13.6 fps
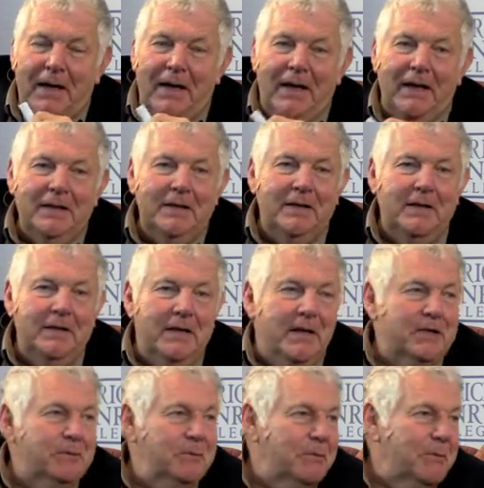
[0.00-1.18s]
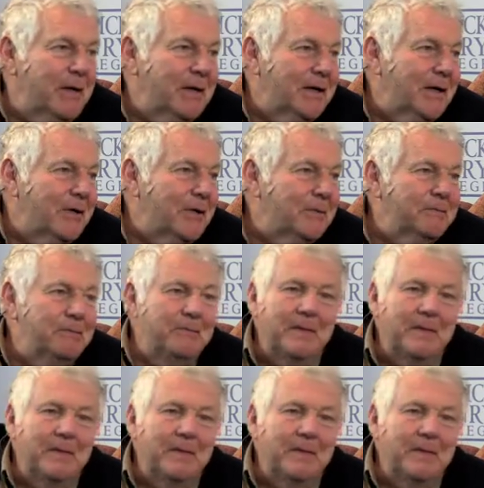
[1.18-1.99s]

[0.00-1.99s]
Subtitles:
and he asked me to write a letter.